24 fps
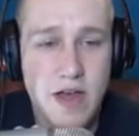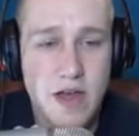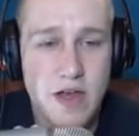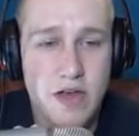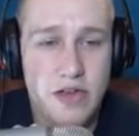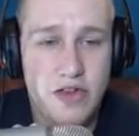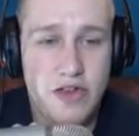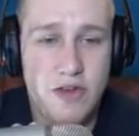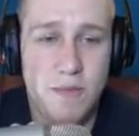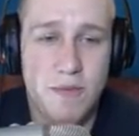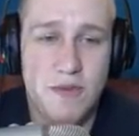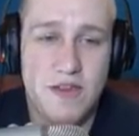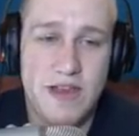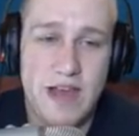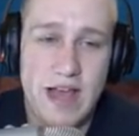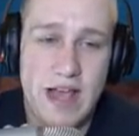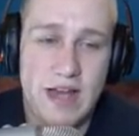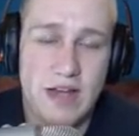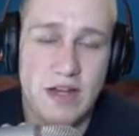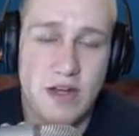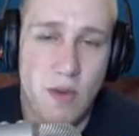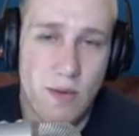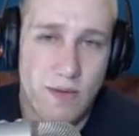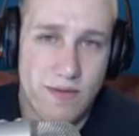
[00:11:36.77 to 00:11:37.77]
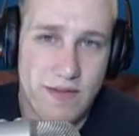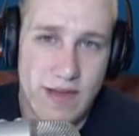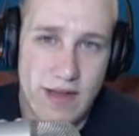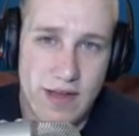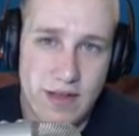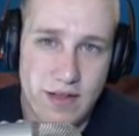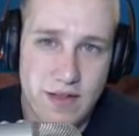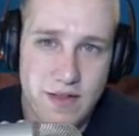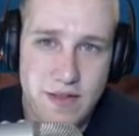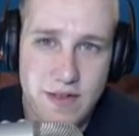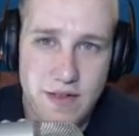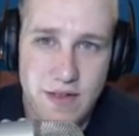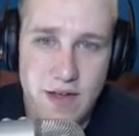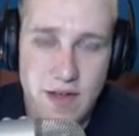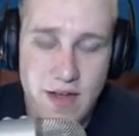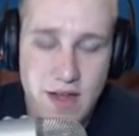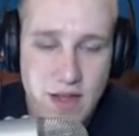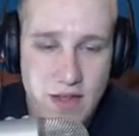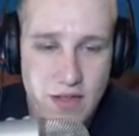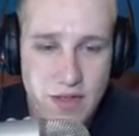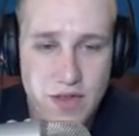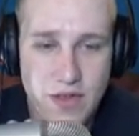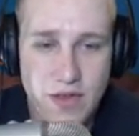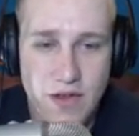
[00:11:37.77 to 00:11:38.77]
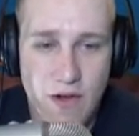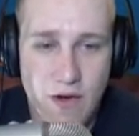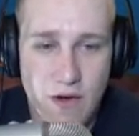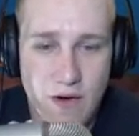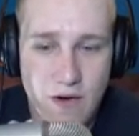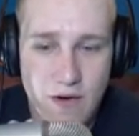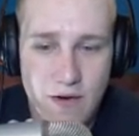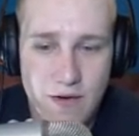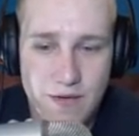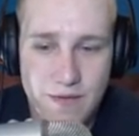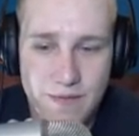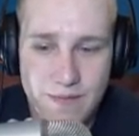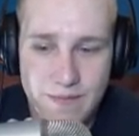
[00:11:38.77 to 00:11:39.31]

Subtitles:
Super Saiyan Gotenks. This card